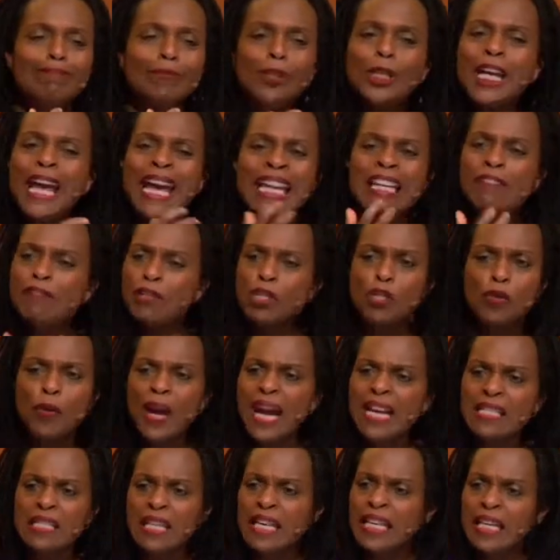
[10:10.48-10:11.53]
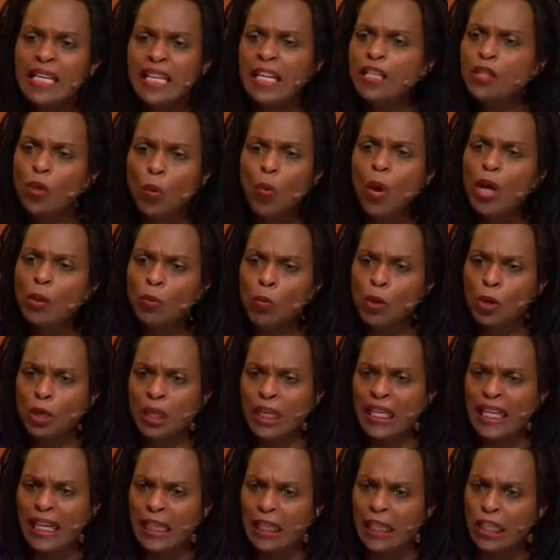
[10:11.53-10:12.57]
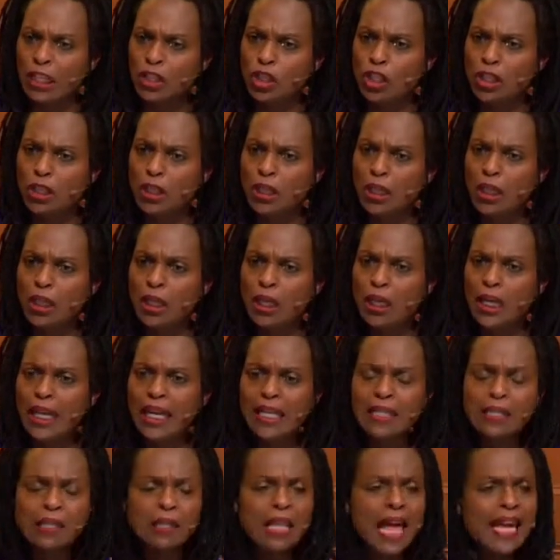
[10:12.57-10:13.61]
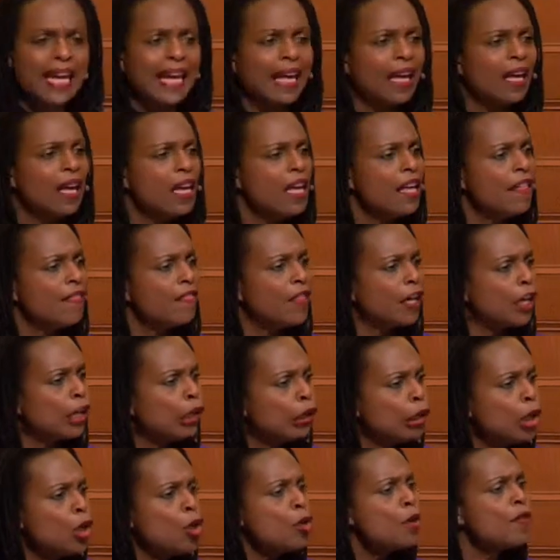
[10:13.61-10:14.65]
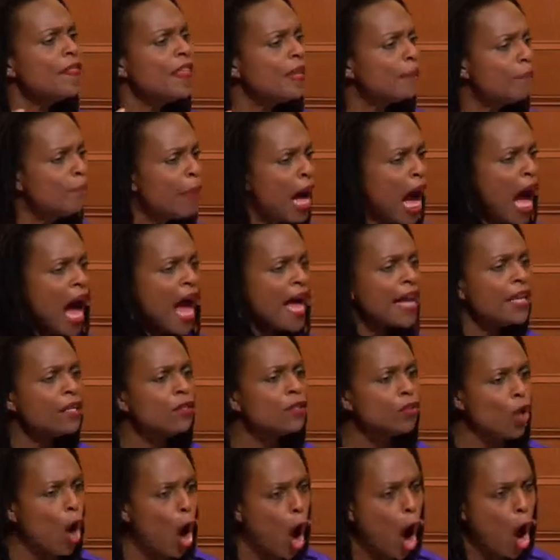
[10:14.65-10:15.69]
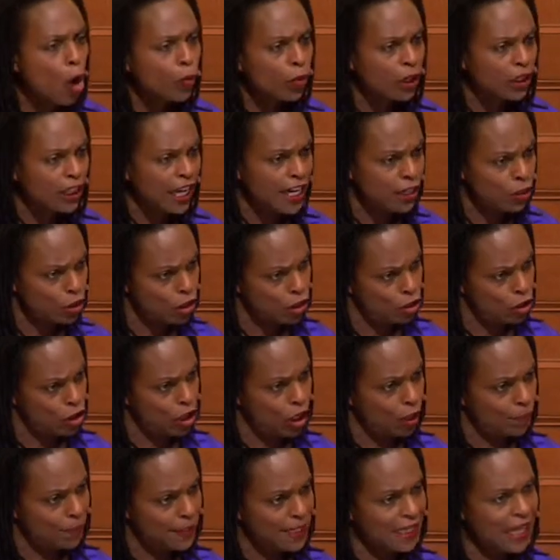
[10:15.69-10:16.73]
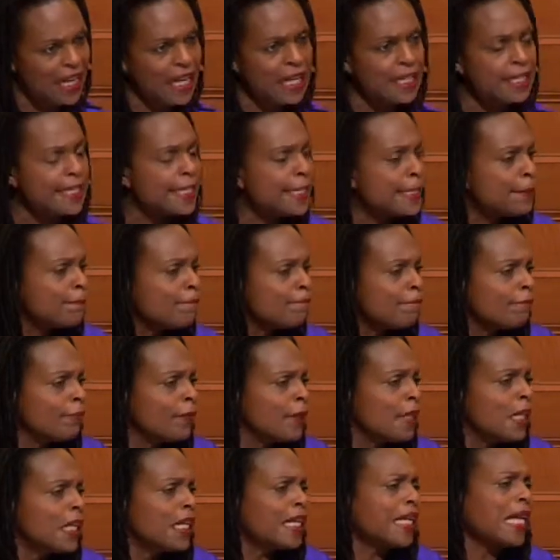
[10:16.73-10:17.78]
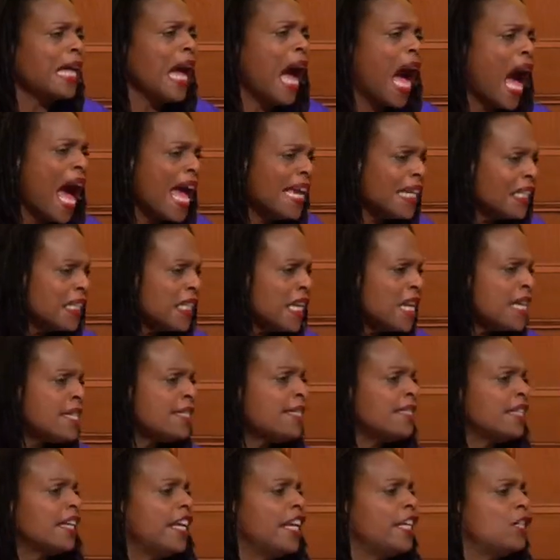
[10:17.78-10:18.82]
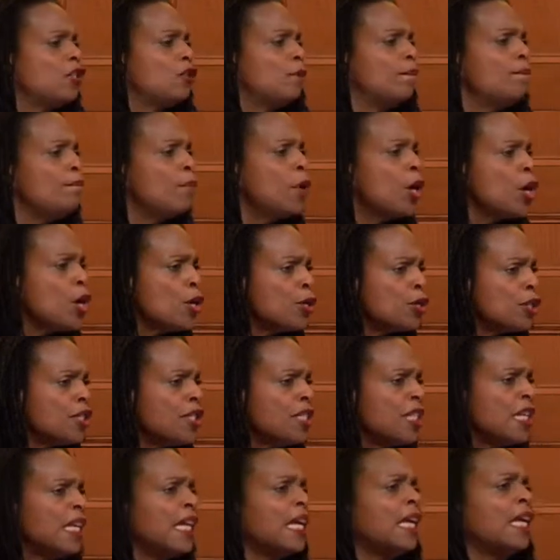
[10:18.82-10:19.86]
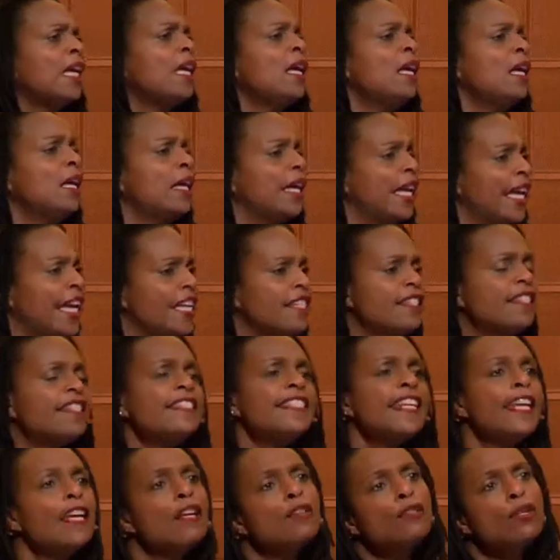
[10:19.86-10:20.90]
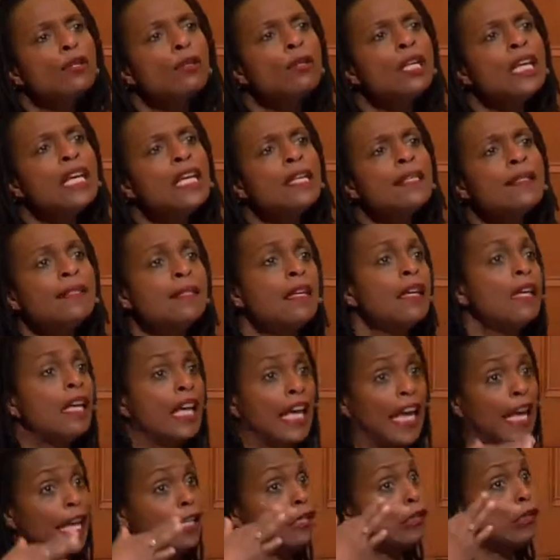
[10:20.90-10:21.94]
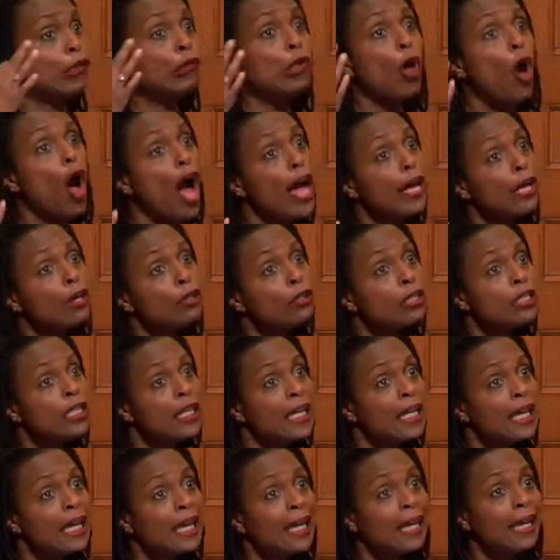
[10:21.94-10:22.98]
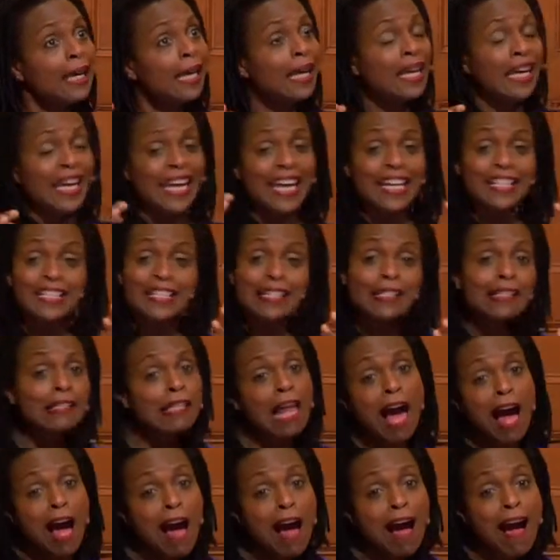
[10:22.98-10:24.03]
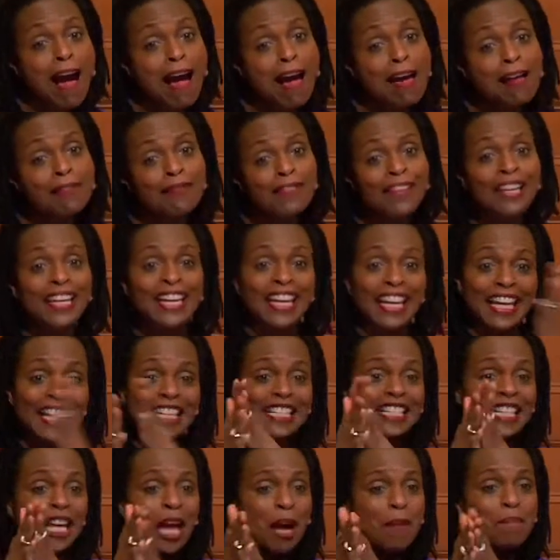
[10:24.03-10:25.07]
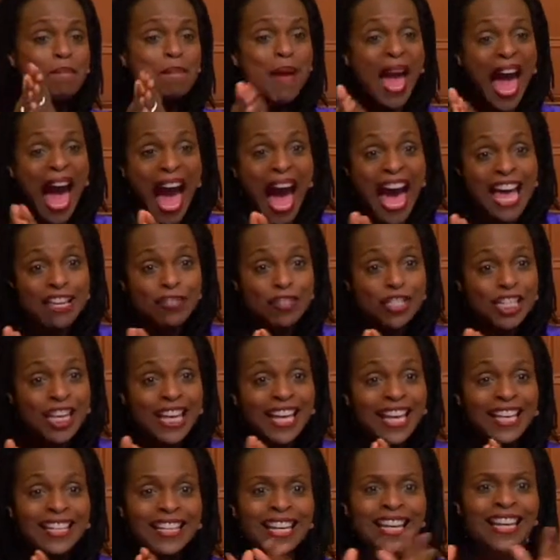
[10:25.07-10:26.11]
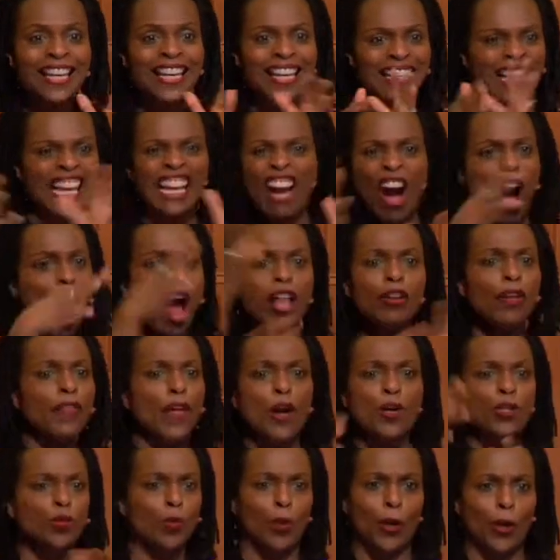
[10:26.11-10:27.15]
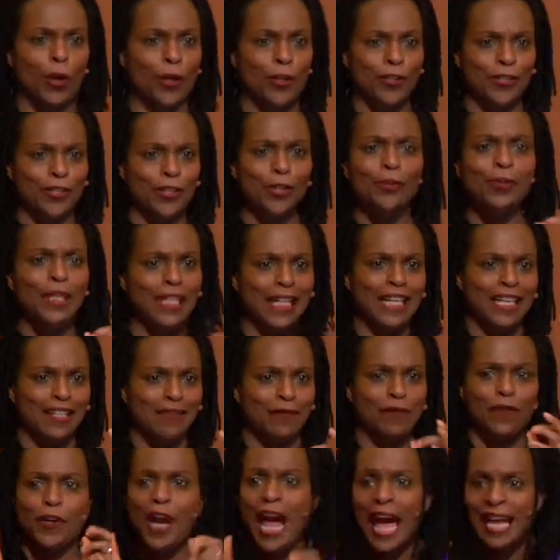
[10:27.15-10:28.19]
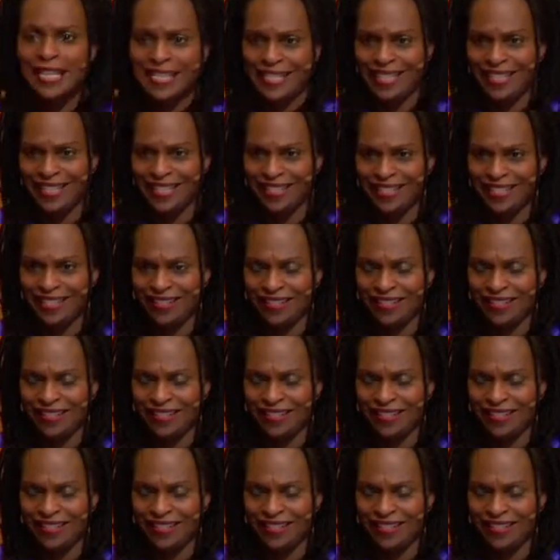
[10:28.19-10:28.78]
You can't even translate it into one word in English. It's like the glue that binds all relationships. It's kindness, it's mercy, it's tenderness, it's loyalty, it's love, it's compassion. Like all of those words you need for chesed.